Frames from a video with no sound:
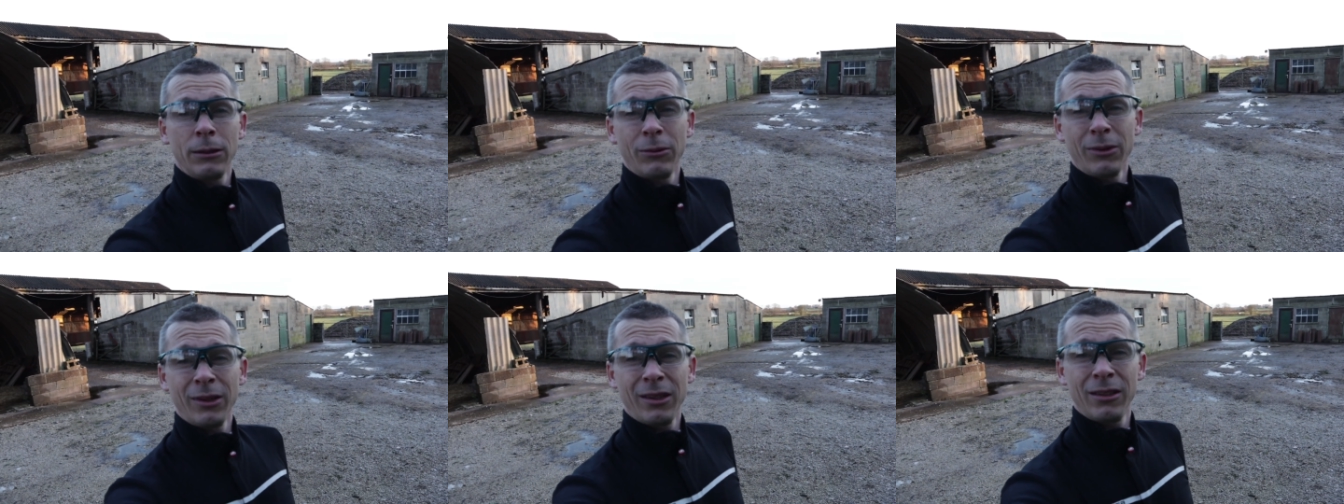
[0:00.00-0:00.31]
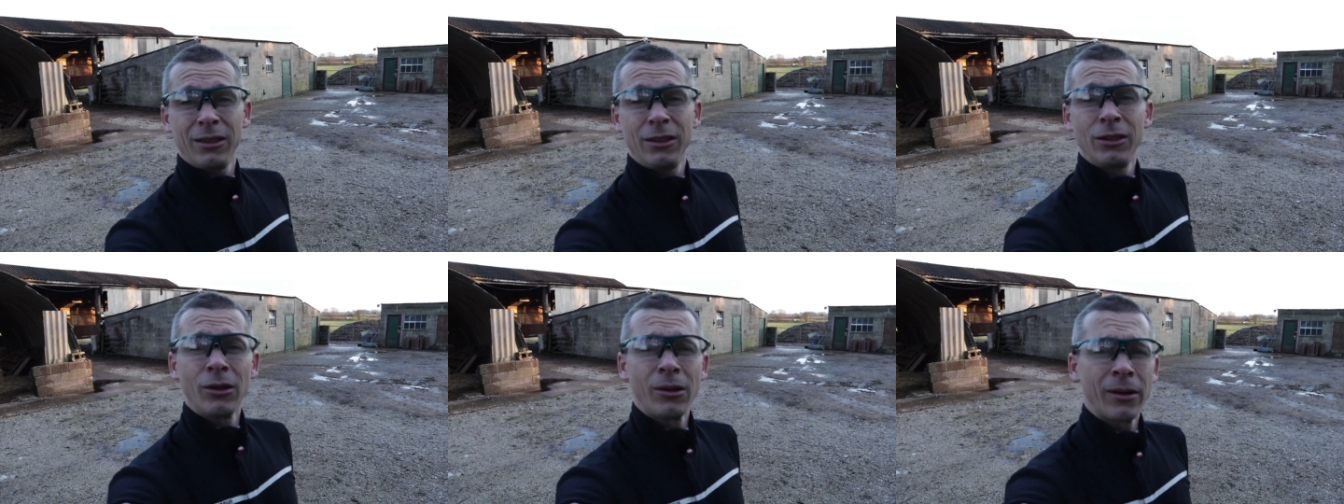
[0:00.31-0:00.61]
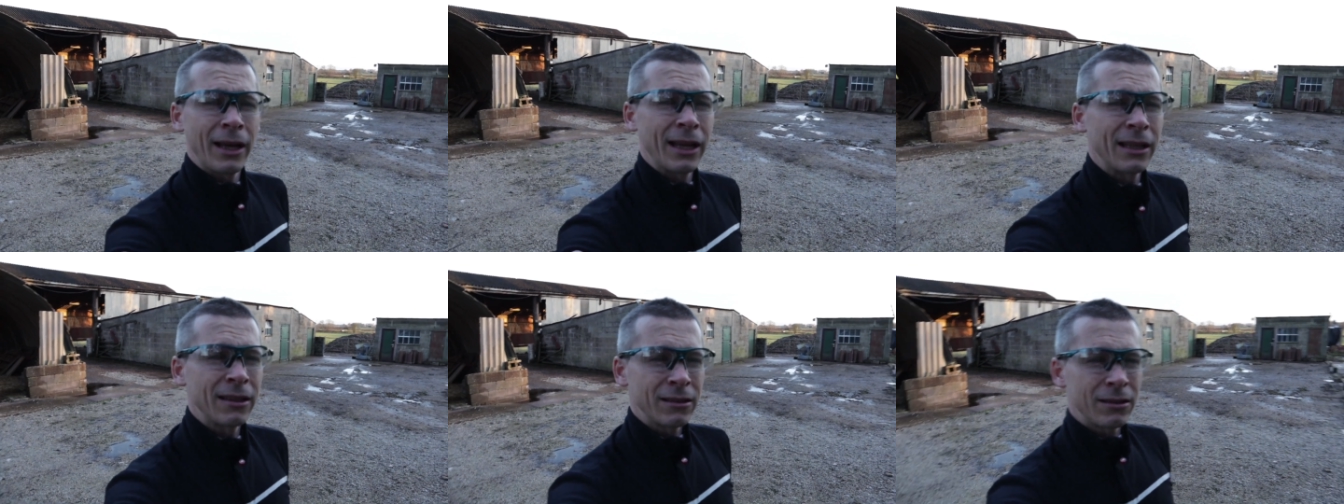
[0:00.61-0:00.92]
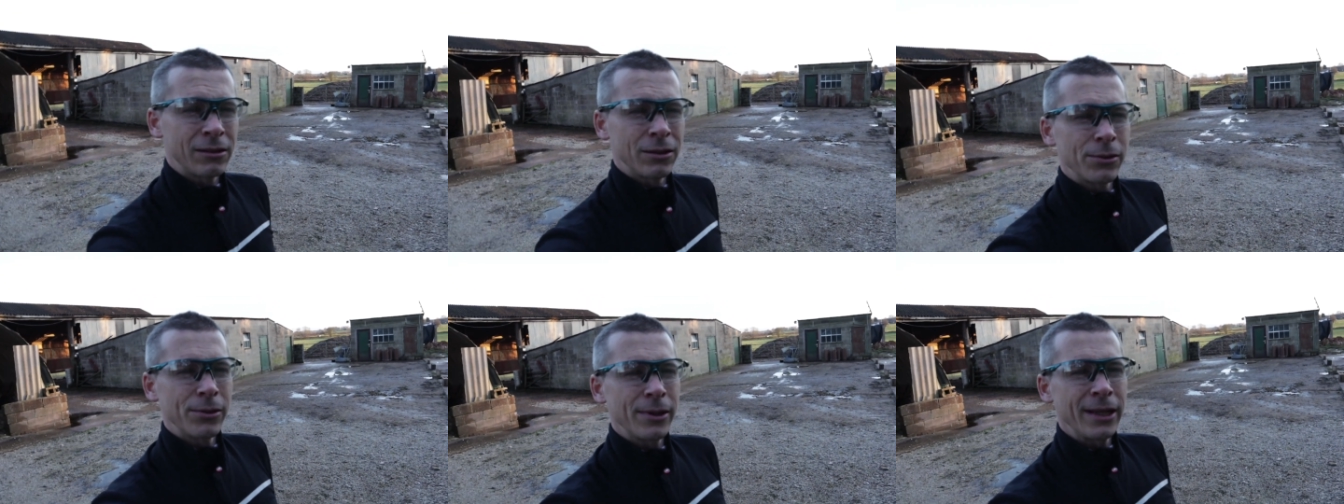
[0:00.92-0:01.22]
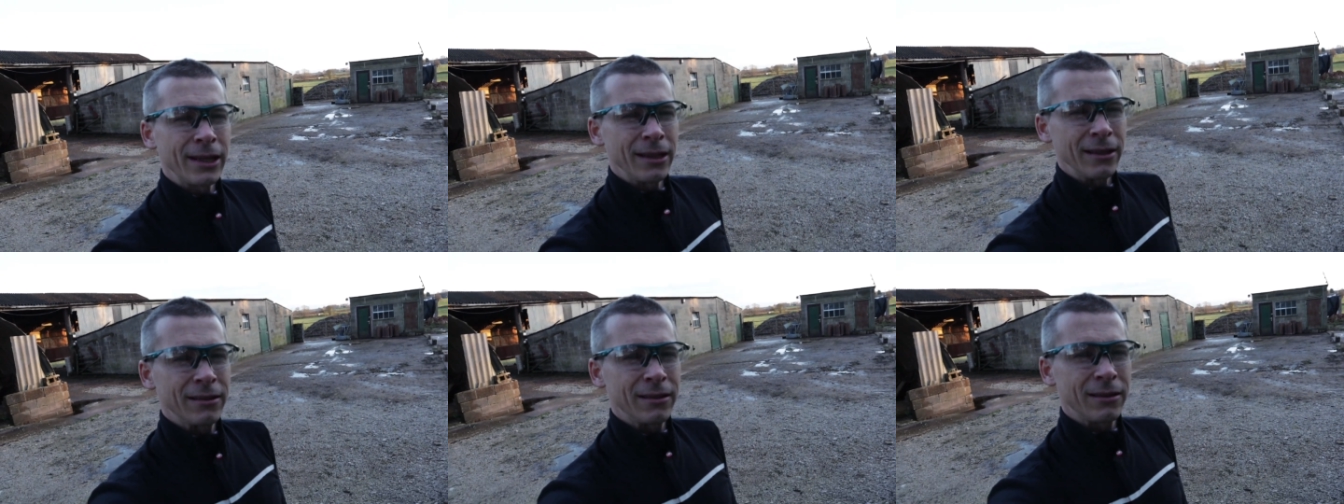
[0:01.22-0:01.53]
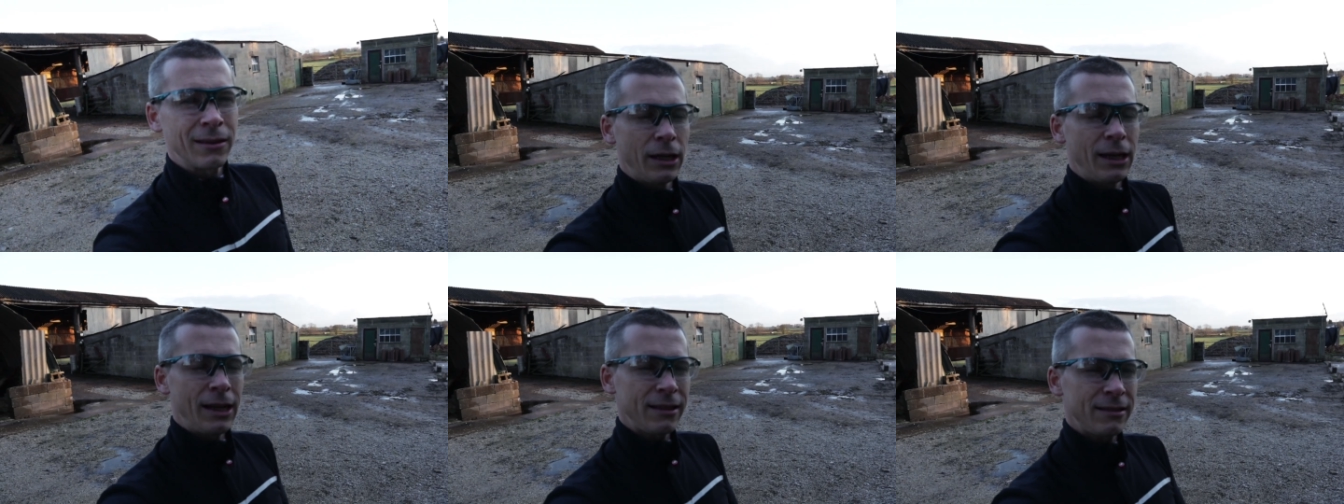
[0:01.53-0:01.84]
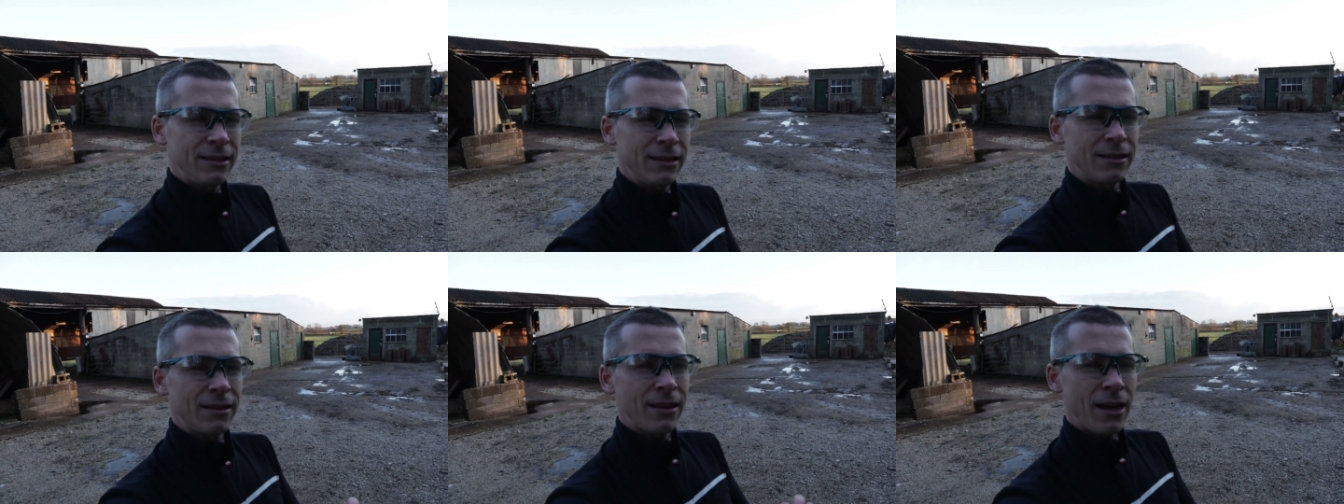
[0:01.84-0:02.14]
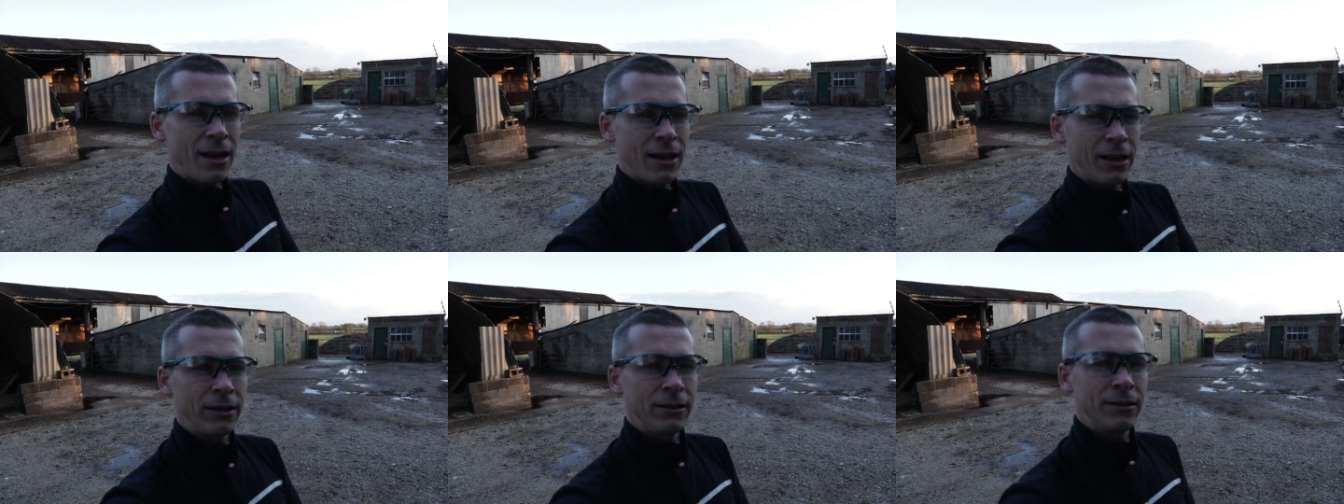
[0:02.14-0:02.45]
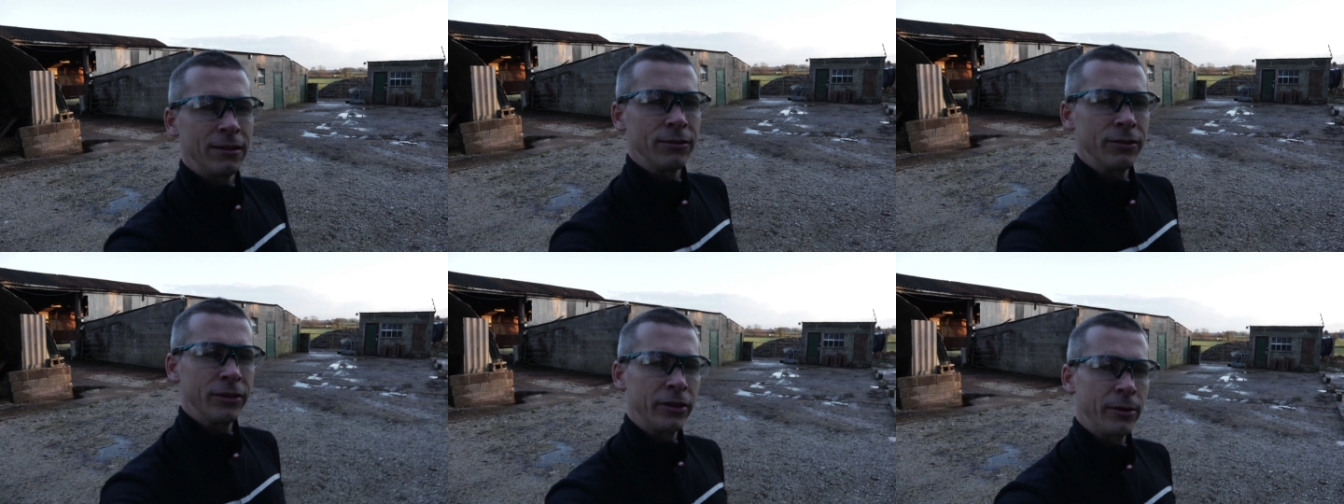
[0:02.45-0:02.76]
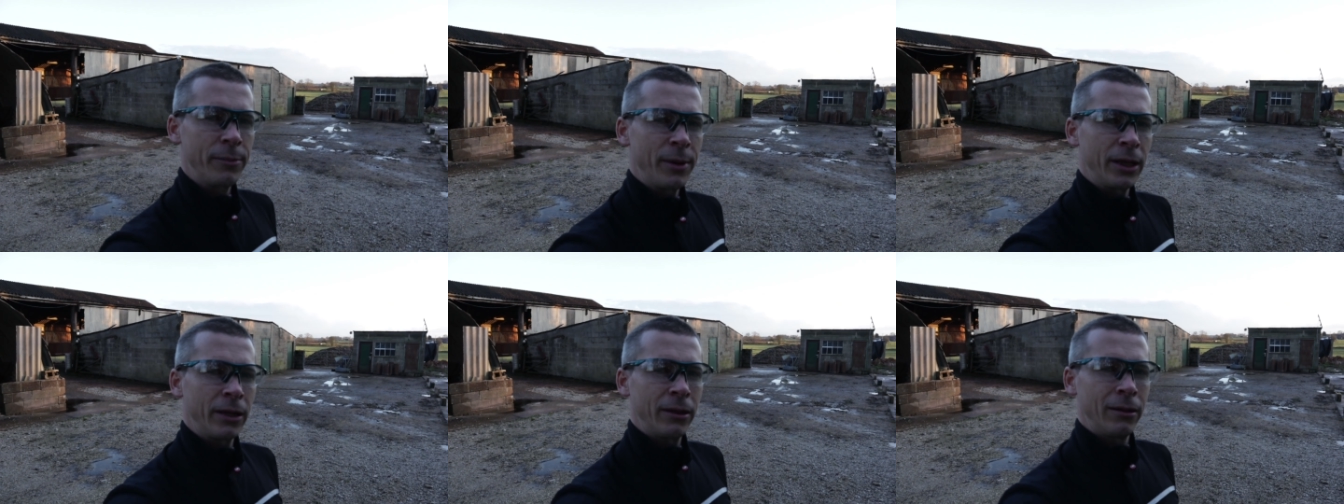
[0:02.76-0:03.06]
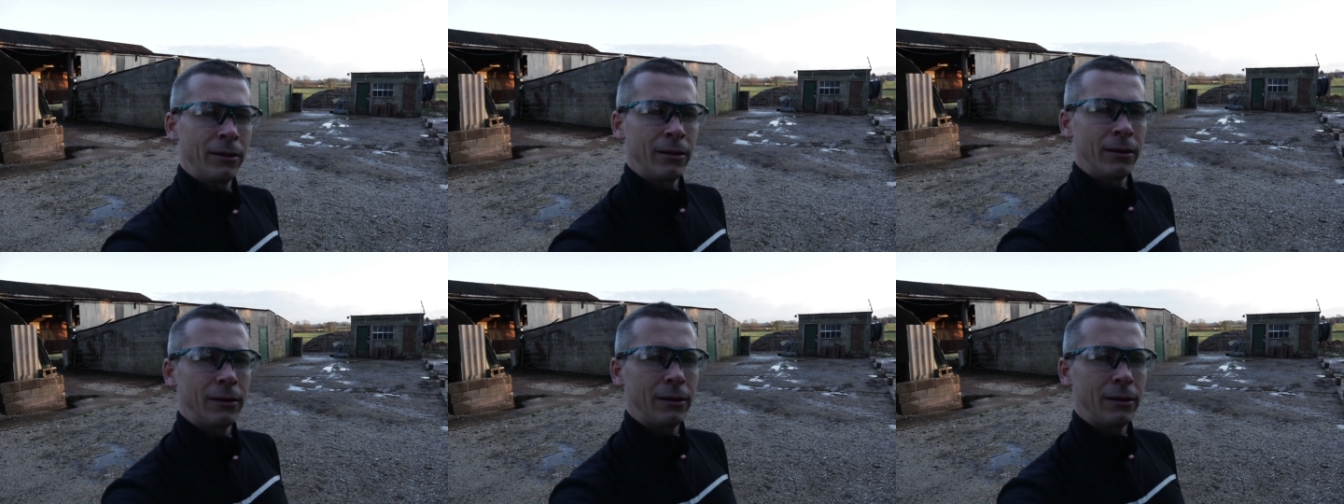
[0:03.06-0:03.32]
Well, the short answer is, unless it's the height of summer,